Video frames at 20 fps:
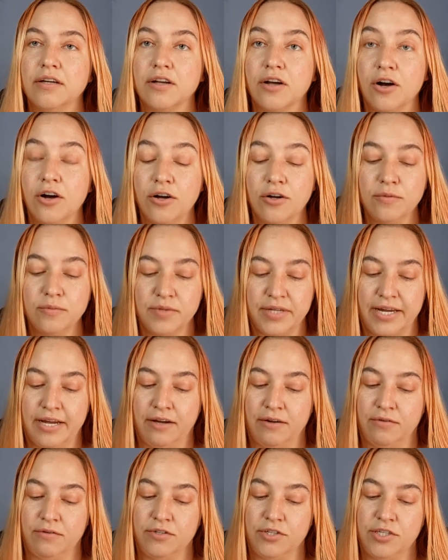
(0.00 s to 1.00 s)
Calm
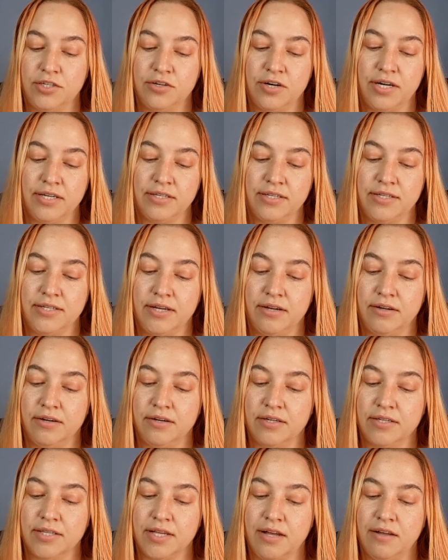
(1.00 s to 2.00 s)
down, she tries to tell
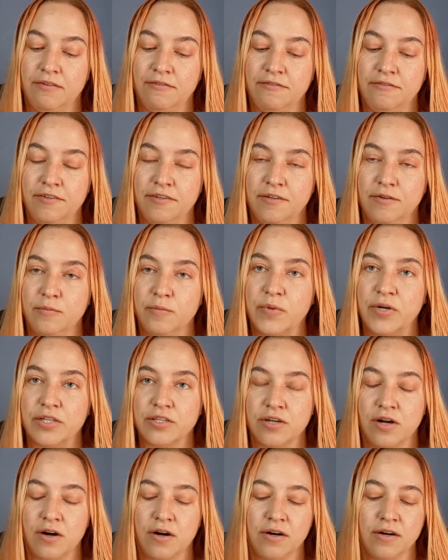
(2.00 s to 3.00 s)
herself, but
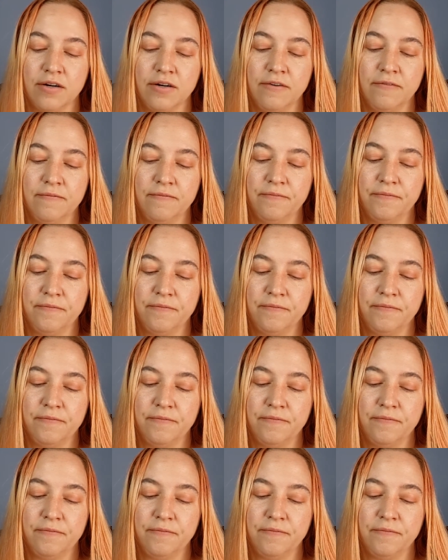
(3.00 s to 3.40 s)
it's hard.